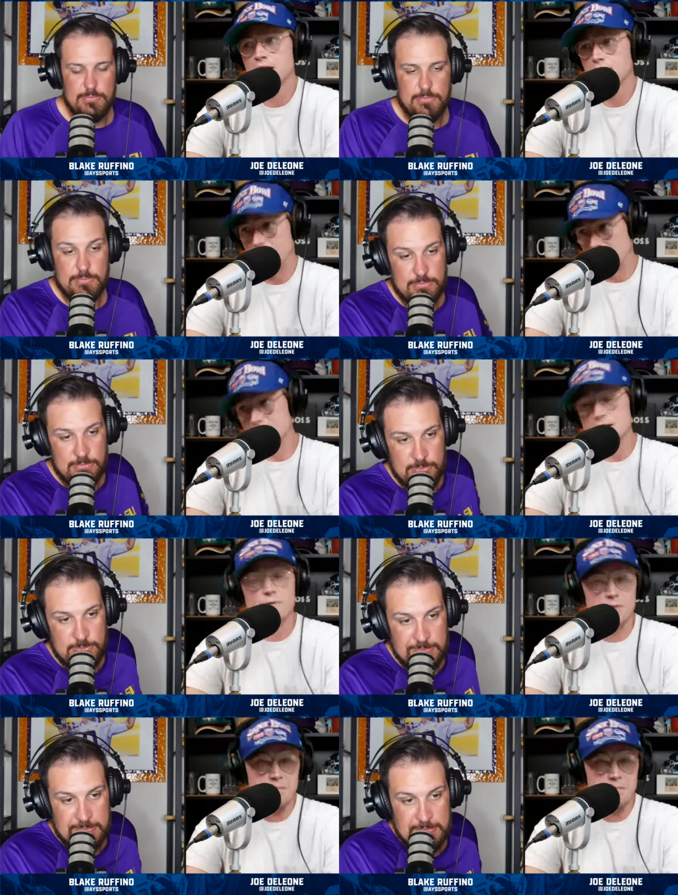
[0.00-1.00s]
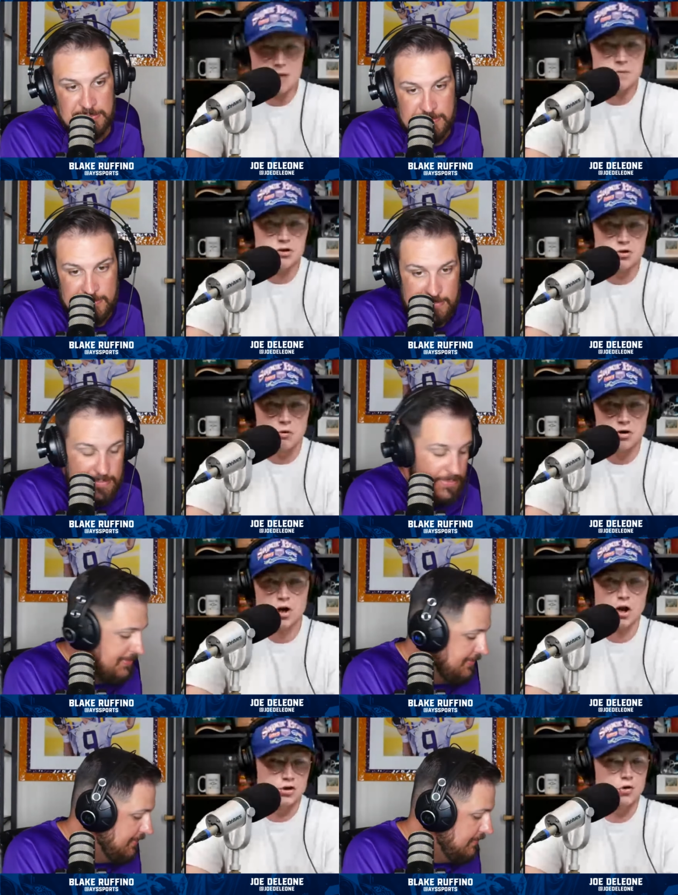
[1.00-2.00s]
Speaker 1: except for maybe Georgia,
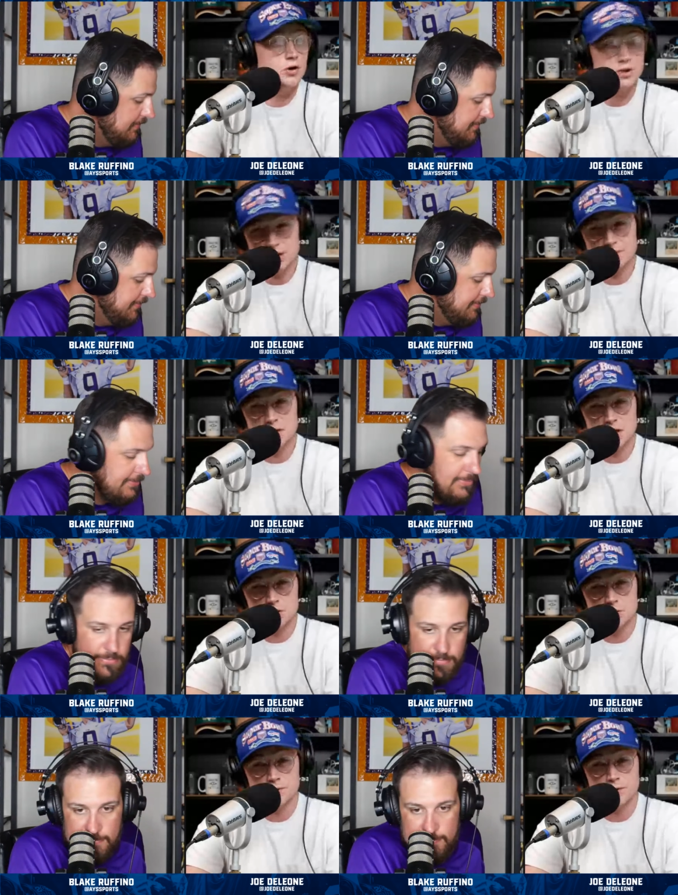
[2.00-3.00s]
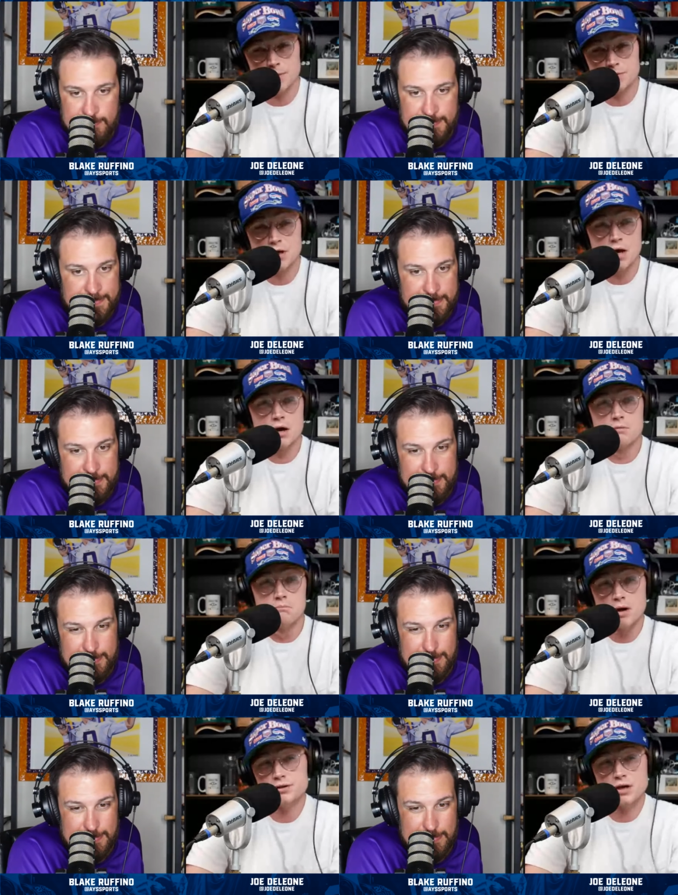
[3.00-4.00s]
and Georgia even deals with flips
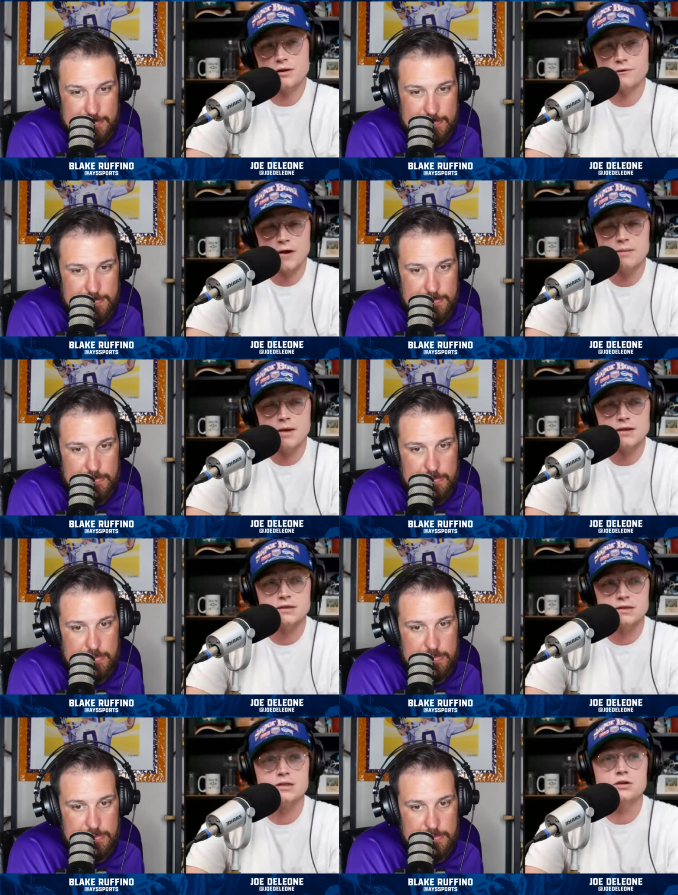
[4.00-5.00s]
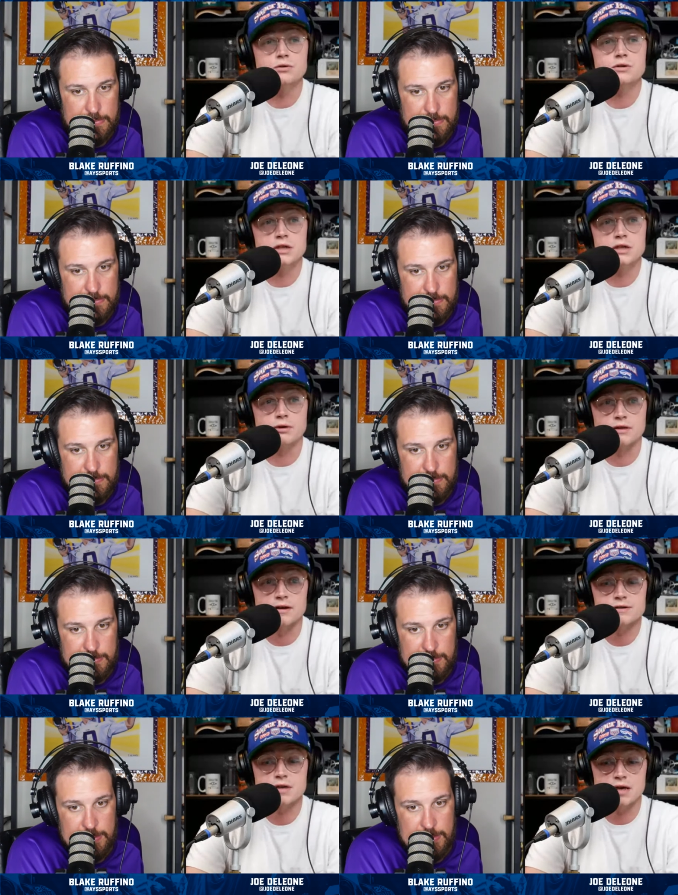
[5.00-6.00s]
most other fan bases do deal with
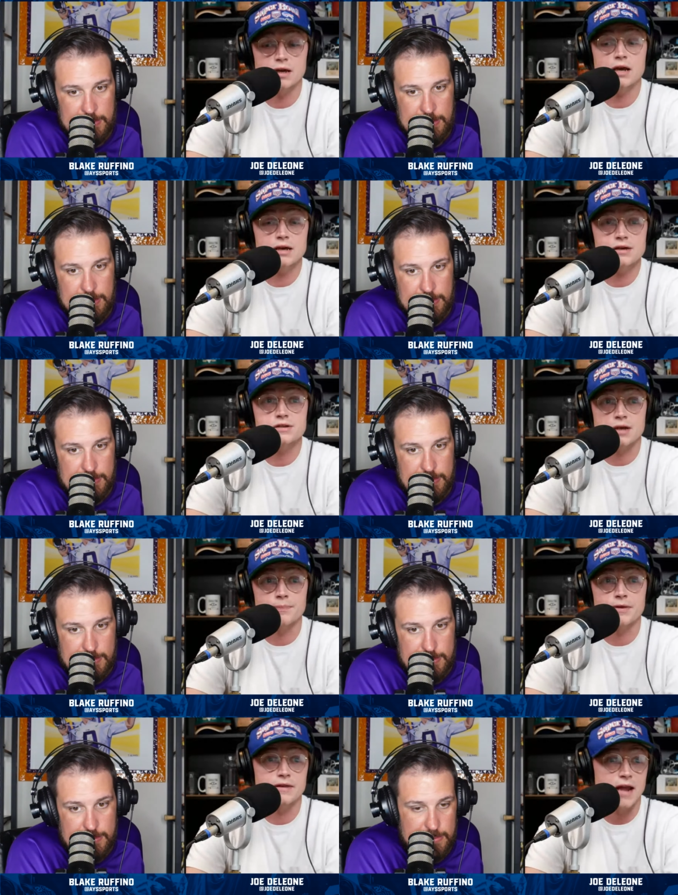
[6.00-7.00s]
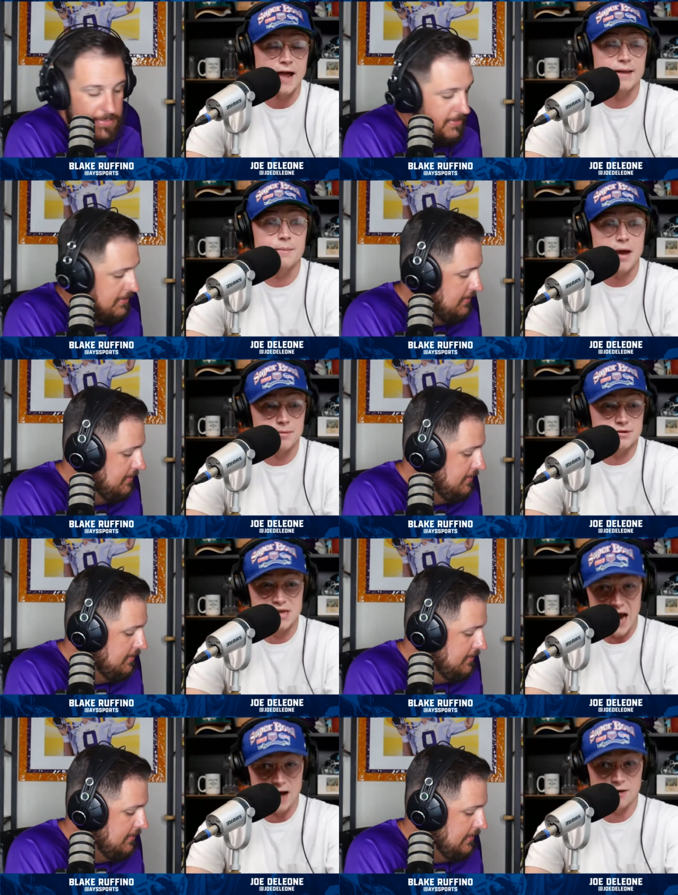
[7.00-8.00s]
this. It is something that Alabama's
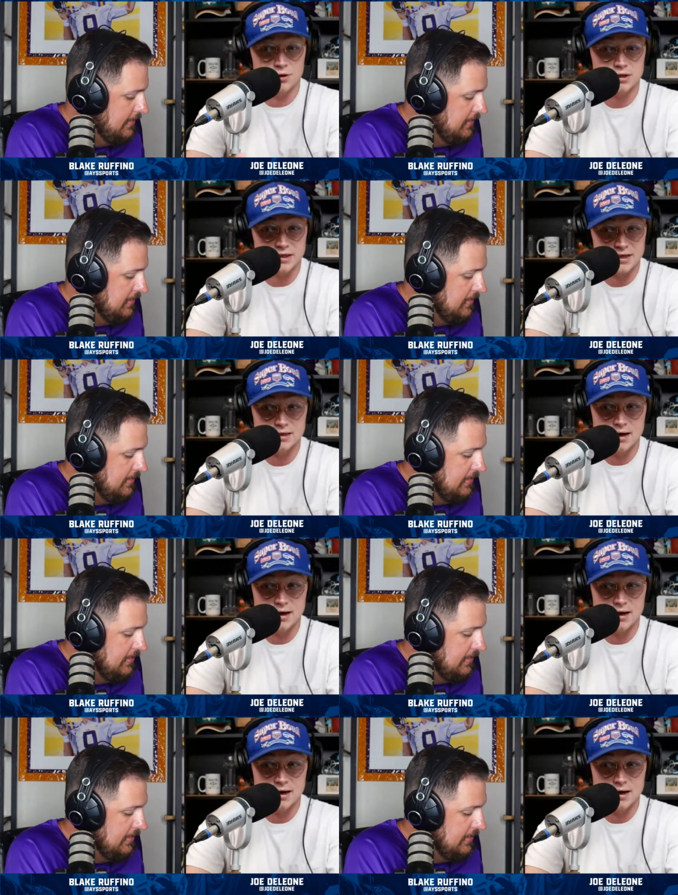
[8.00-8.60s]
not really